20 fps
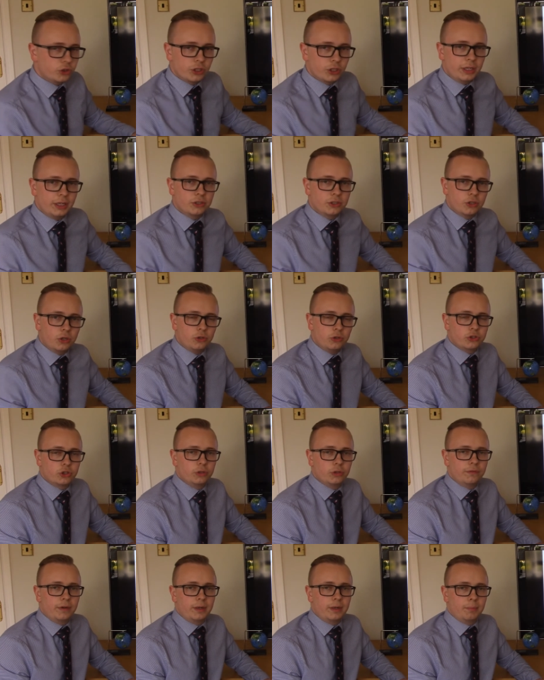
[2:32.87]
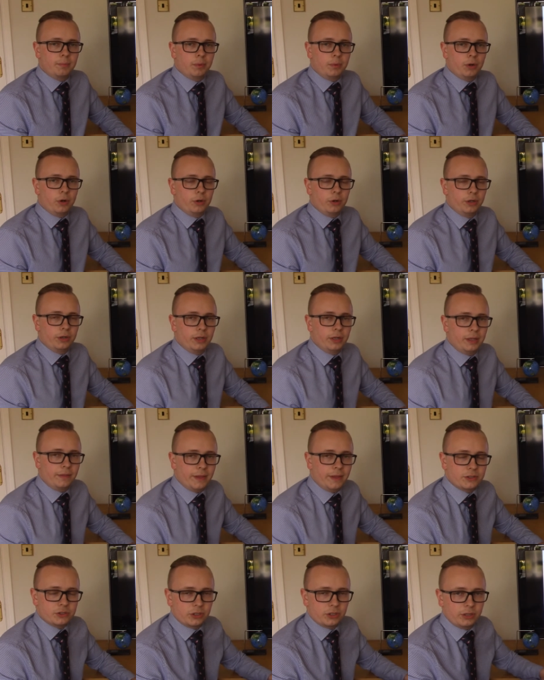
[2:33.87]
is also very important, and
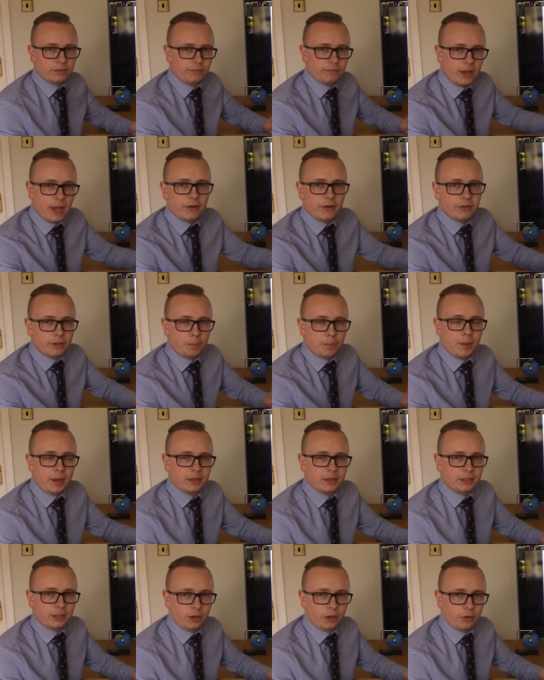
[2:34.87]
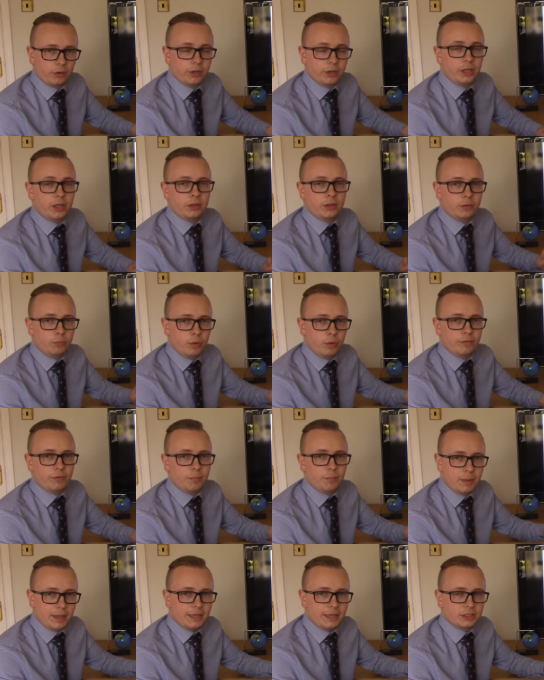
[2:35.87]
that's going to vary depending on the river
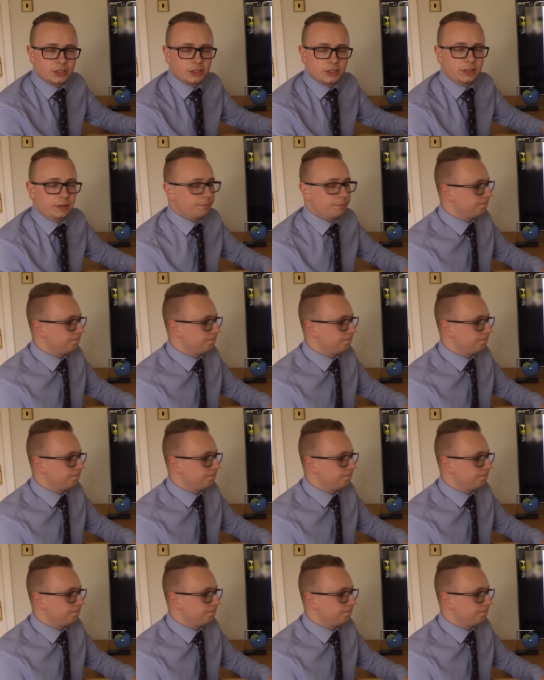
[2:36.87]
basin.